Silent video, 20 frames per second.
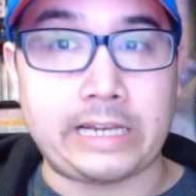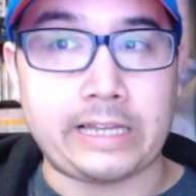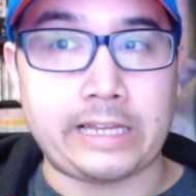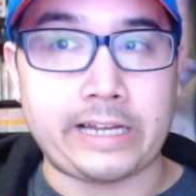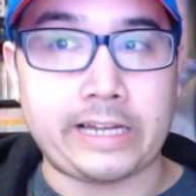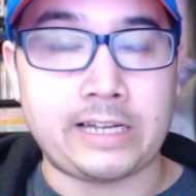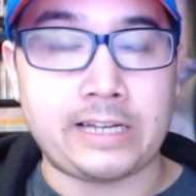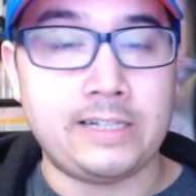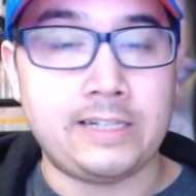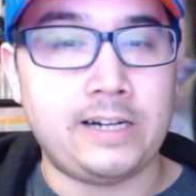
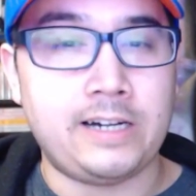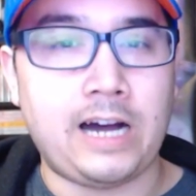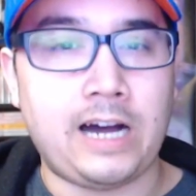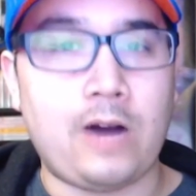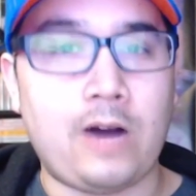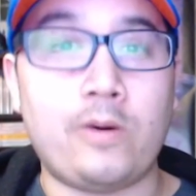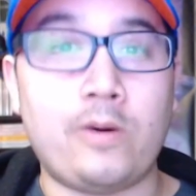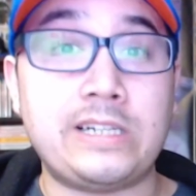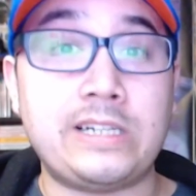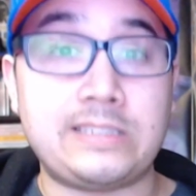Like,
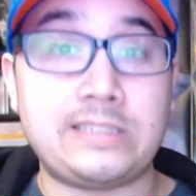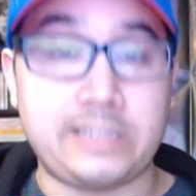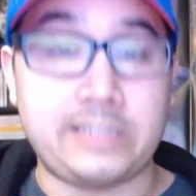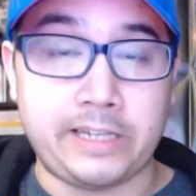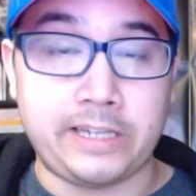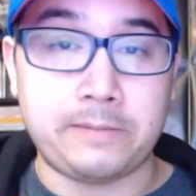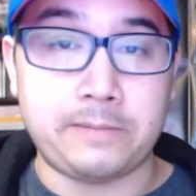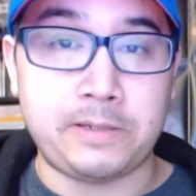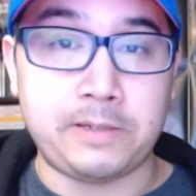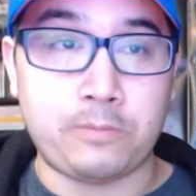I want to see
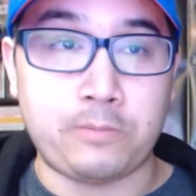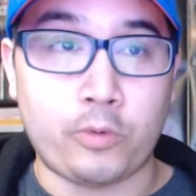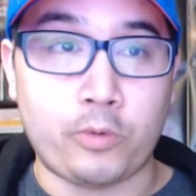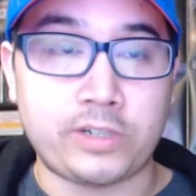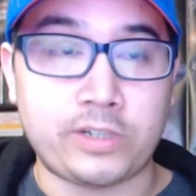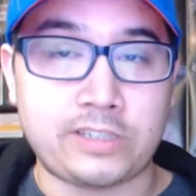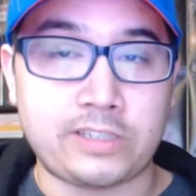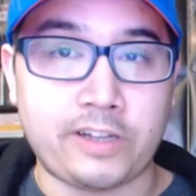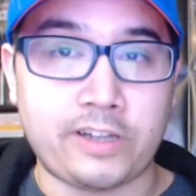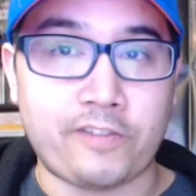him in
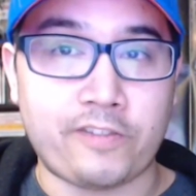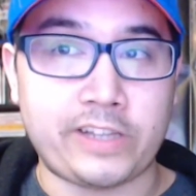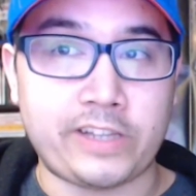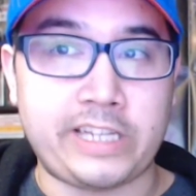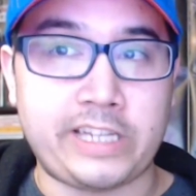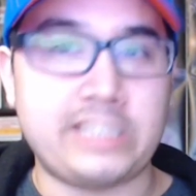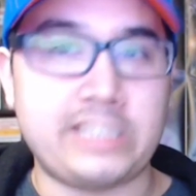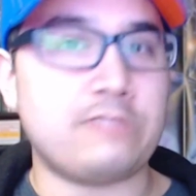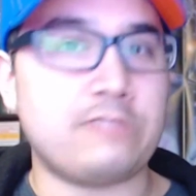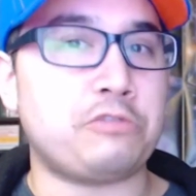more stuff. Like,
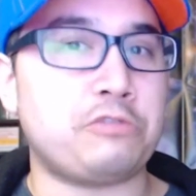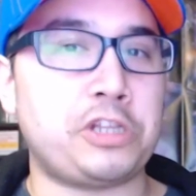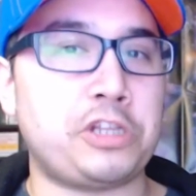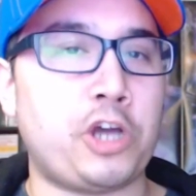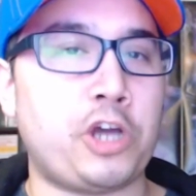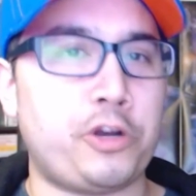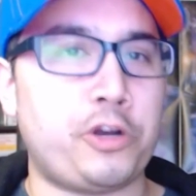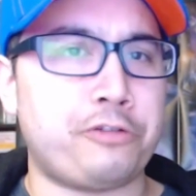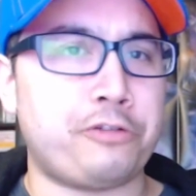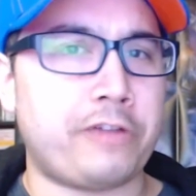he's a really
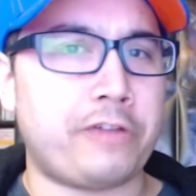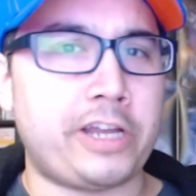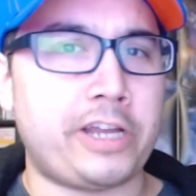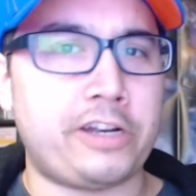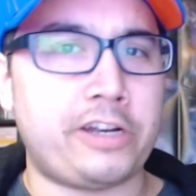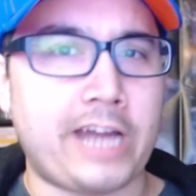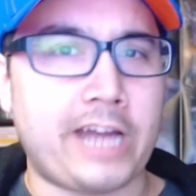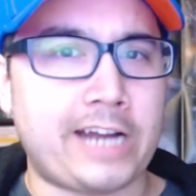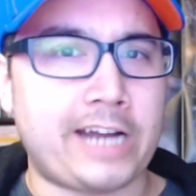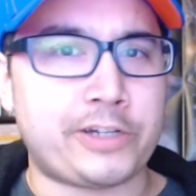
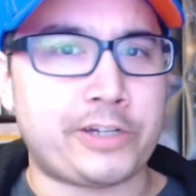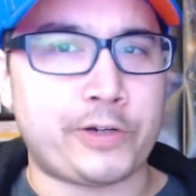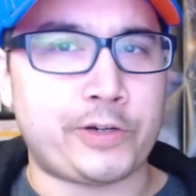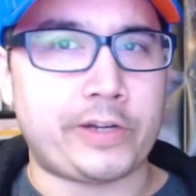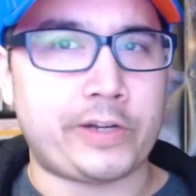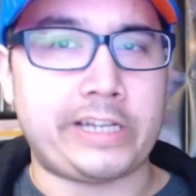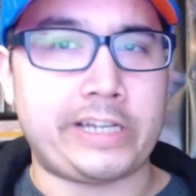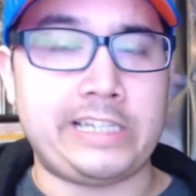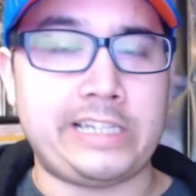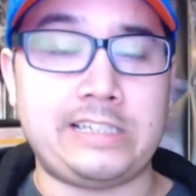underrated actor,
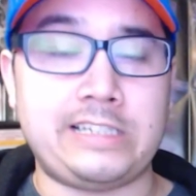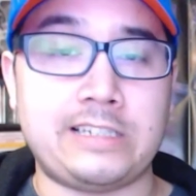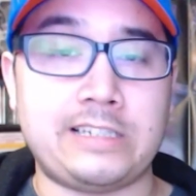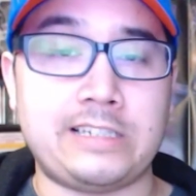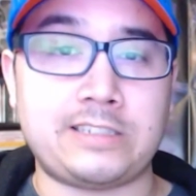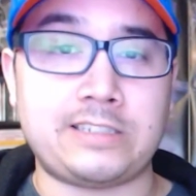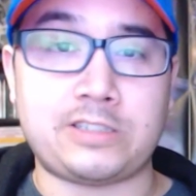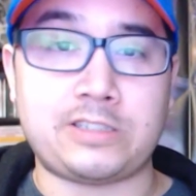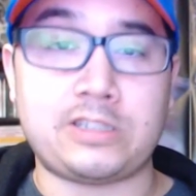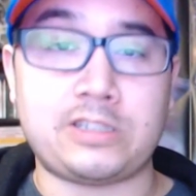and he
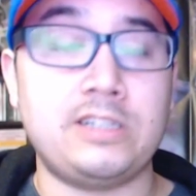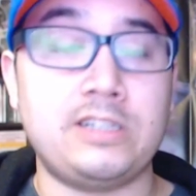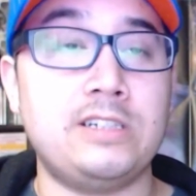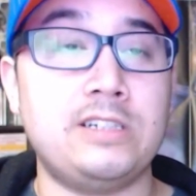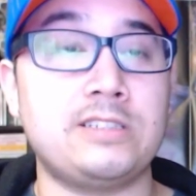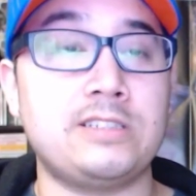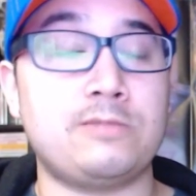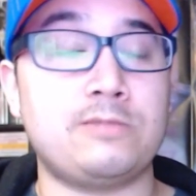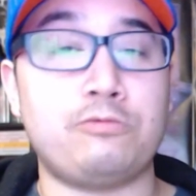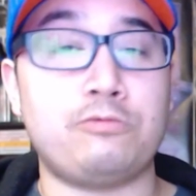does
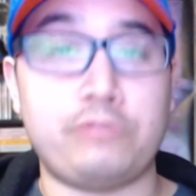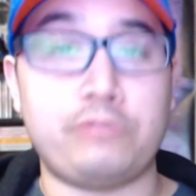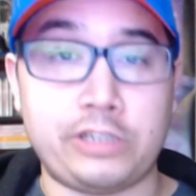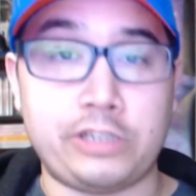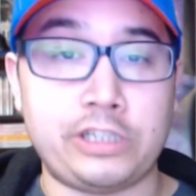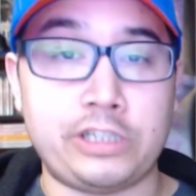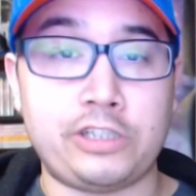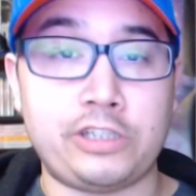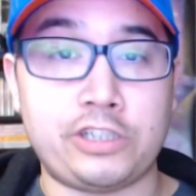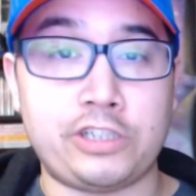some
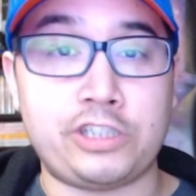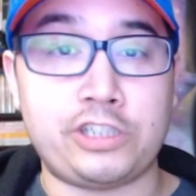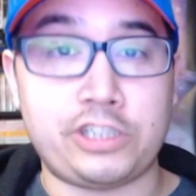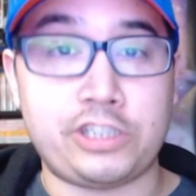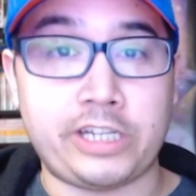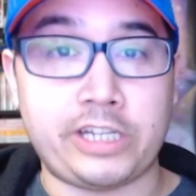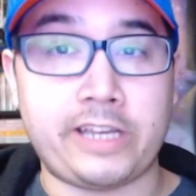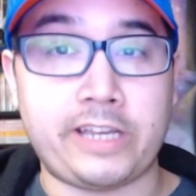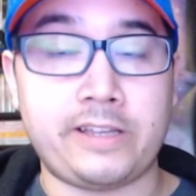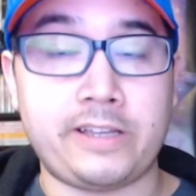really good
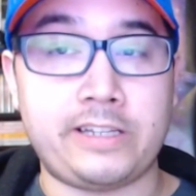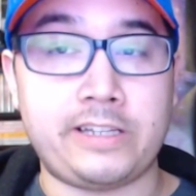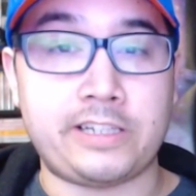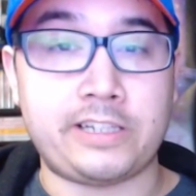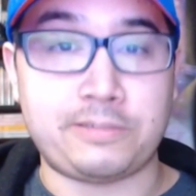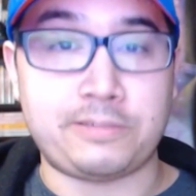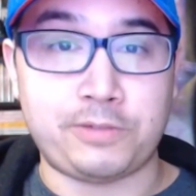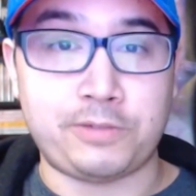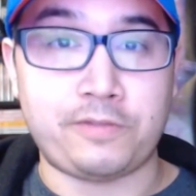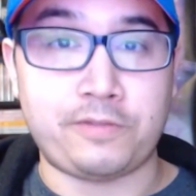shit in
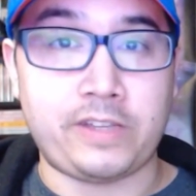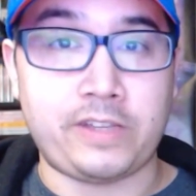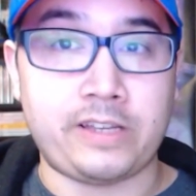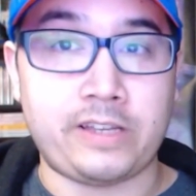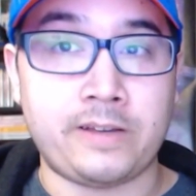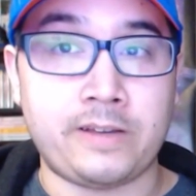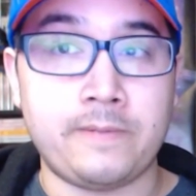this movie.